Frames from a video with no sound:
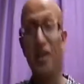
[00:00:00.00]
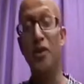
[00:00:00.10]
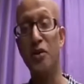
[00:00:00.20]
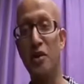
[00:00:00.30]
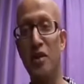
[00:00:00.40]

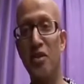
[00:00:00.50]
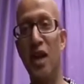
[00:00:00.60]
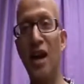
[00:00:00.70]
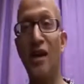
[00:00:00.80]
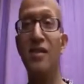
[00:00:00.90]
closing your
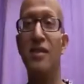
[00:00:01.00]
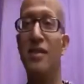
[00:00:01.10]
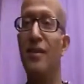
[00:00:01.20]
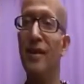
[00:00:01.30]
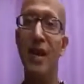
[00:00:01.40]
eyes.
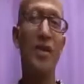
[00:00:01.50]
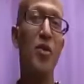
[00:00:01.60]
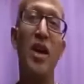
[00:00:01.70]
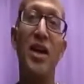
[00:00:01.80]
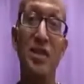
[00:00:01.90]
Either
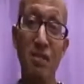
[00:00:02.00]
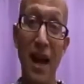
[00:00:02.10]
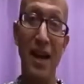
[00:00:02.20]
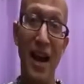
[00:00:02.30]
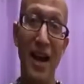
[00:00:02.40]
way, it's a
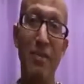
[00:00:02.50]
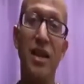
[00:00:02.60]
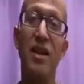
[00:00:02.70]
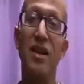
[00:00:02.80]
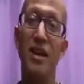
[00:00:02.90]
bad
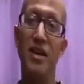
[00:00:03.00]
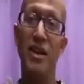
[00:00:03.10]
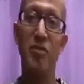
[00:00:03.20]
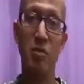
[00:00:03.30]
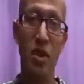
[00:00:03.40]
habit. You
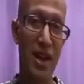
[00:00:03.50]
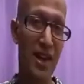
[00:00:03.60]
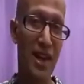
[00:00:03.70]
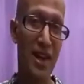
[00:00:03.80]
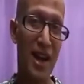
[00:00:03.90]
have to break
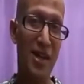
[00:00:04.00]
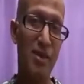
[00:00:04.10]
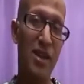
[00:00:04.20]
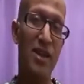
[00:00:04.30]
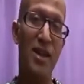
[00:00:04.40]
that
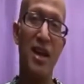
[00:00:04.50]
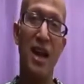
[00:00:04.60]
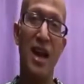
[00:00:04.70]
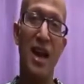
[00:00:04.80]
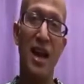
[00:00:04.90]
habit.
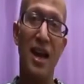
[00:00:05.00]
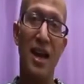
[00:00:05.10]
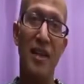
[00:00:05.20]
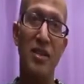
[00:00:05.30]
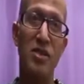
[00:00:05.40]

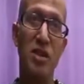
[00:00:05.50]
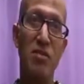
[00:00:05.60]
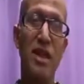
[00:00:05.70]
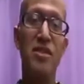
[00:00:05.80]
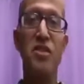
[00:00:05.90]
And
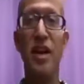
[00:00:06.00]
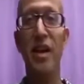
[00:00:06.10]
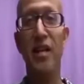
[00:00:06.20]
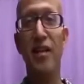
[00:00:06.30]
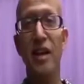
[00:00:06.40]
somebody
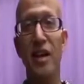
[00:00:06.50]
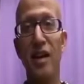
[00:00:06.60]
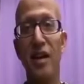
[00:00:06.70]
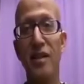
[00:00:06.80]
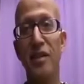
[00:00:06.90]
shared
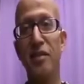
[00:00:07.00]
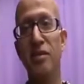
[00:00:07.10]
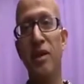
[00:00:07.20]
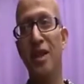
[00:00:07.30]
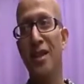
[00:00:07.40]
uh, a
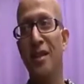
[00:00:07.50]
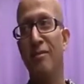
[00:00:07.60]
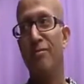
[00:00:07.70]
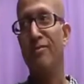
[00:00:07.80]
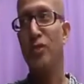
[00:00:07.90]
little
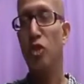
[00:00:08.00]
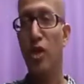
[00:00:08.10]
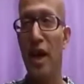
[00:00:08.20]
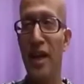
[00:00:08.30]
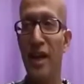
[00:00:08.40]

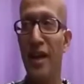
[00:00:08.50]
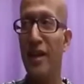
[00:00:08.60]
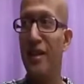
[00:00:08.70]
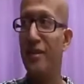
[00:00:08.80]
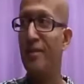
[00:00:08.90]

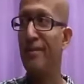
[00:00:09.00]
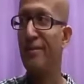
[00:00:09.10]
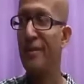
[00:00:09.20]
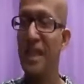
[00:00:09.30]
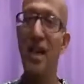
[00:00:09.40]
training
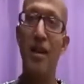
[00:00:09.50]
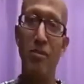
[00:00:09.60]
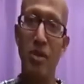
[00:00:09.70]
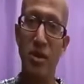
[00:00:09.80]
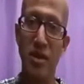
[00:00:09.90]

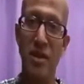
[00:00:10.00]
tip